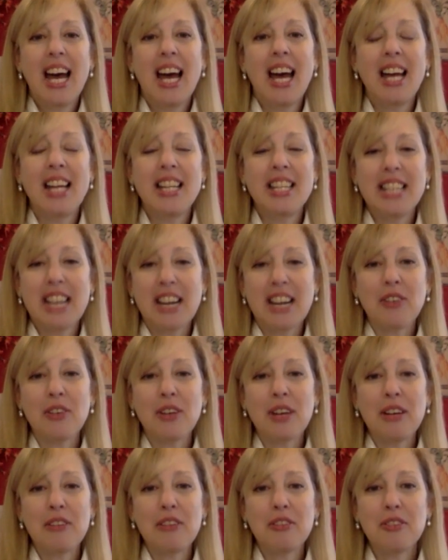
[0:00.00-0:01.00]
and
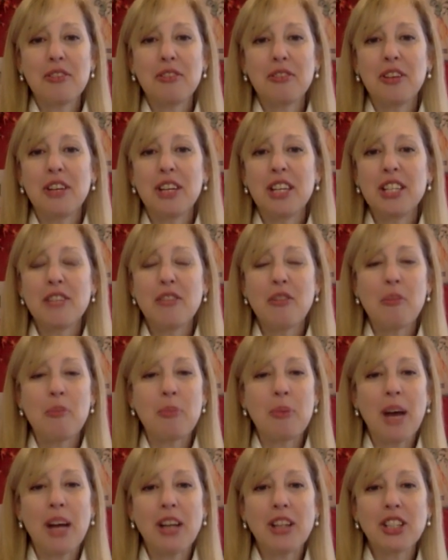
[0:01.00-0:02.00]
decorate for fall, different
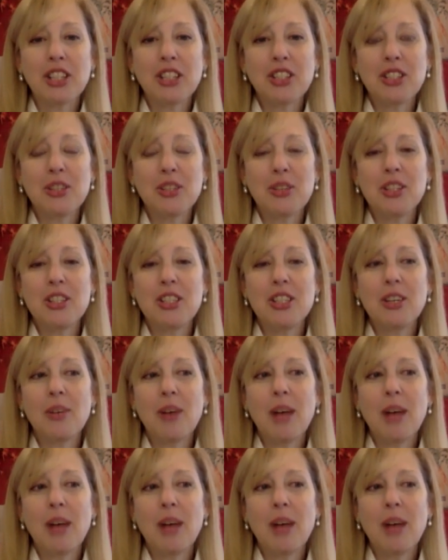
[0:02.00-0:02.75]
projects you can do.